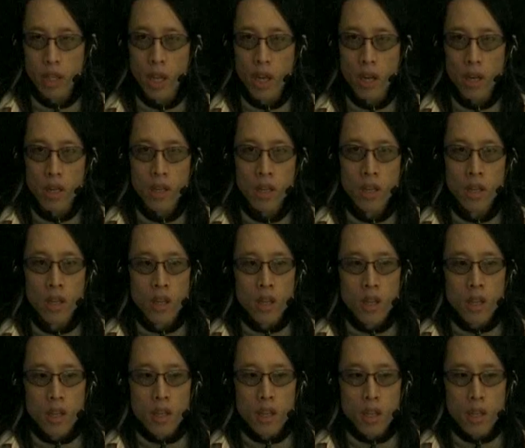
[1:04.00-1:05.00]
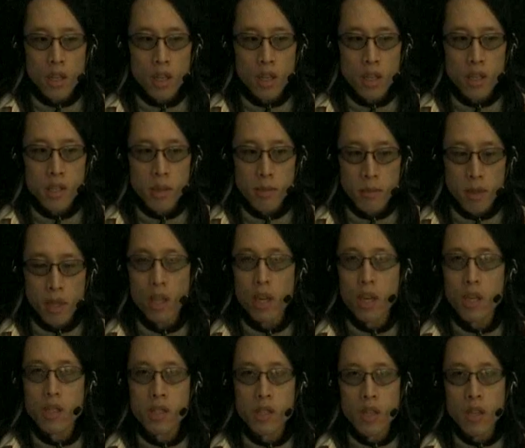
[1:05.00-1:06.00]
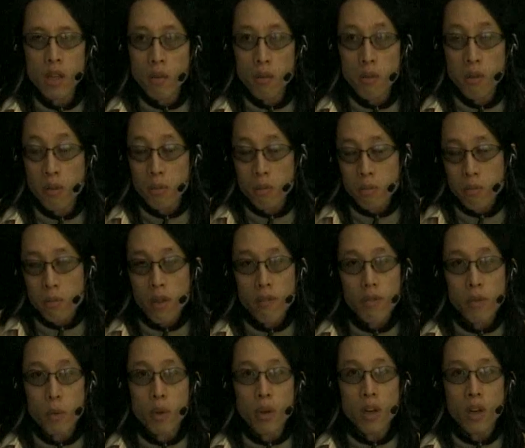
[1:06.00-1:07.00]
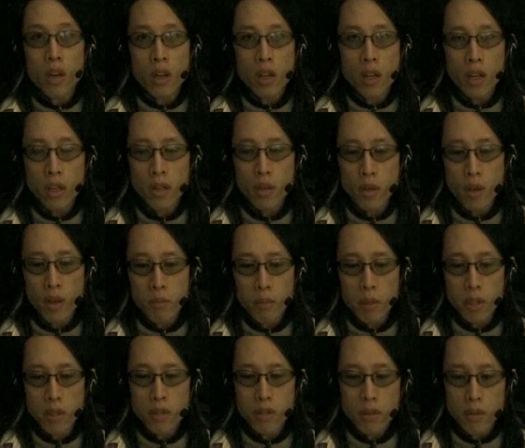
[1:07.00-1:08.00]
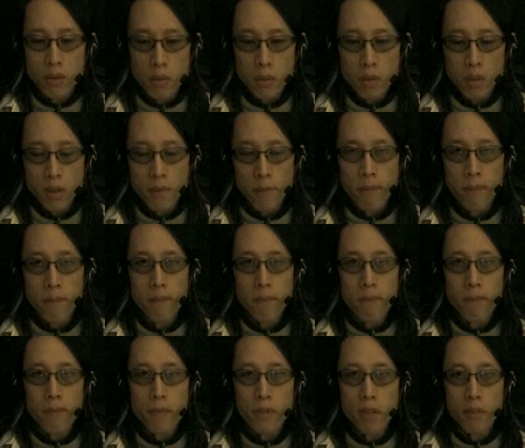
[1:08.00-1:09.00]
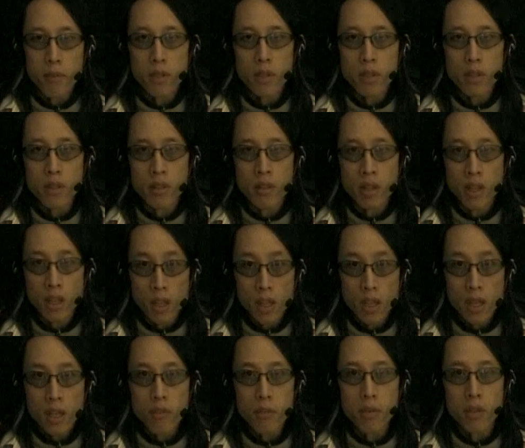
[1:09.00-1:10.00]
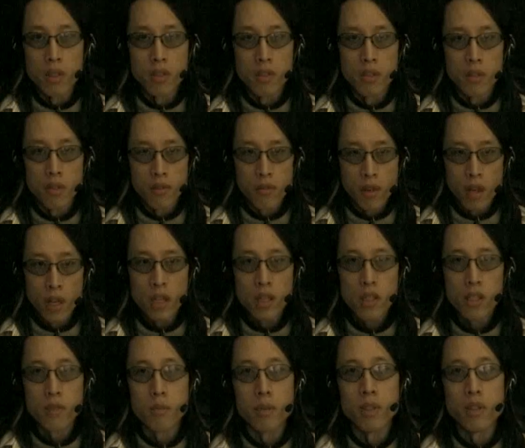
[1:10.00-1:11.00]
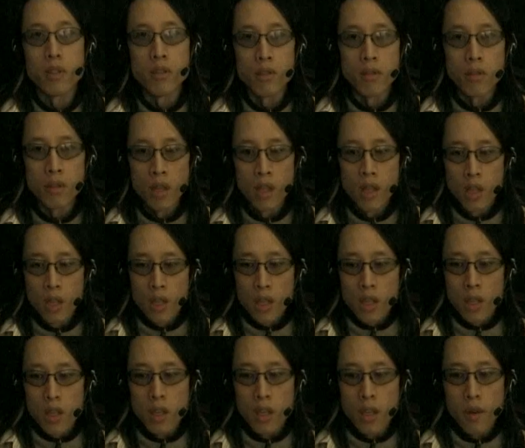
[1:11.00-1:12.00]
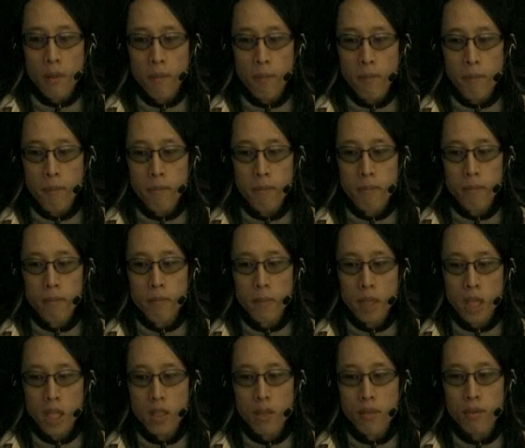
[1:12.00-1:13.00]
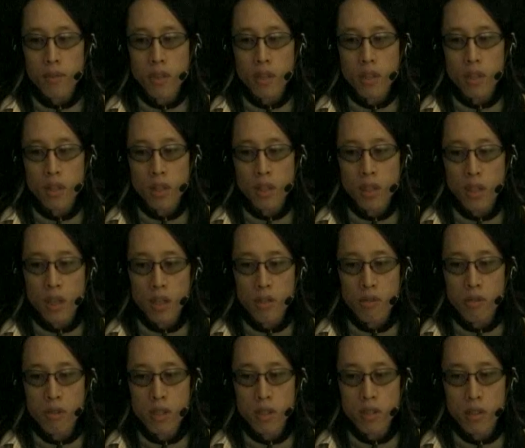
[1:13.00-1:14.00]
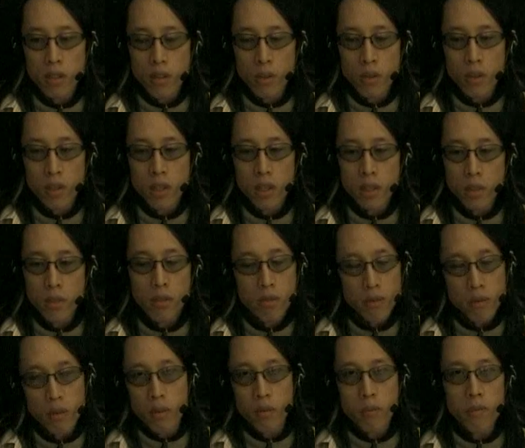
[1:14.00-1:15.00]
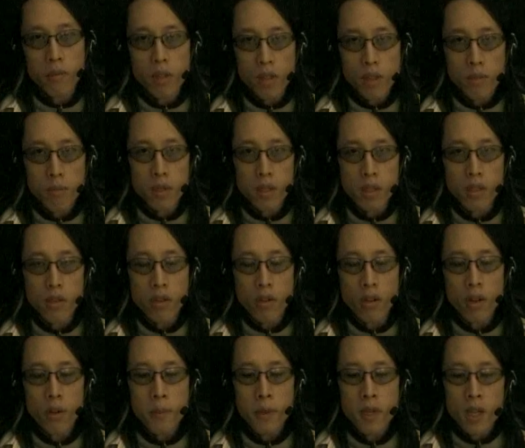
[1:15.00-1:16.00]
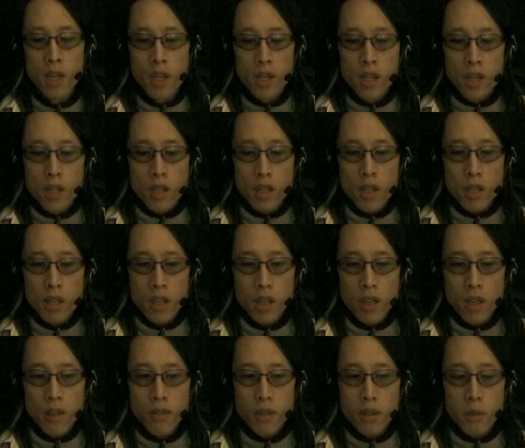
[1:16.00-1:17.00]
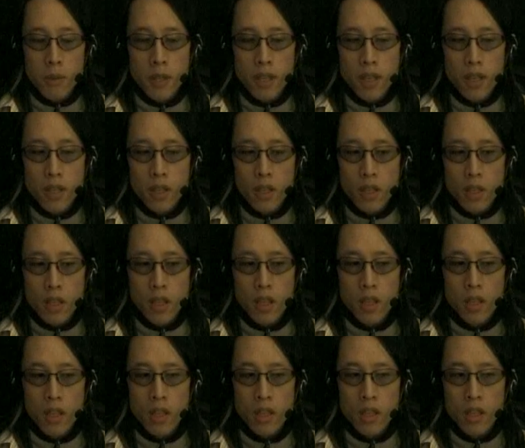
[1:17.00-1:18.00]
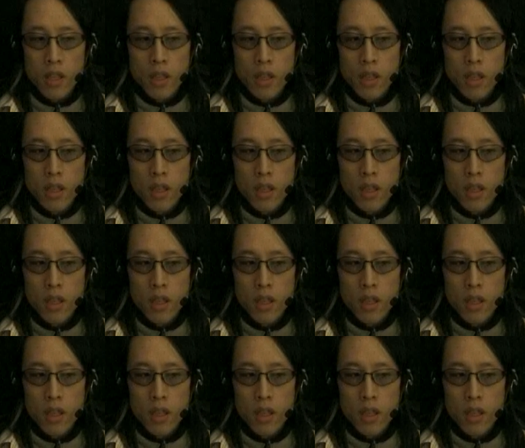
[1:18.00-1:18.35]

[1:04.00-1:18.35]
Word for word: Canada. Uh, it's something that I see, you know, everywhere I, I go. I've been to um, I've been to Italy, I've been to France, I've been to um, many different uh, countries. That you know, uh, it's you know, I've been to Europe uh, a fair bit, and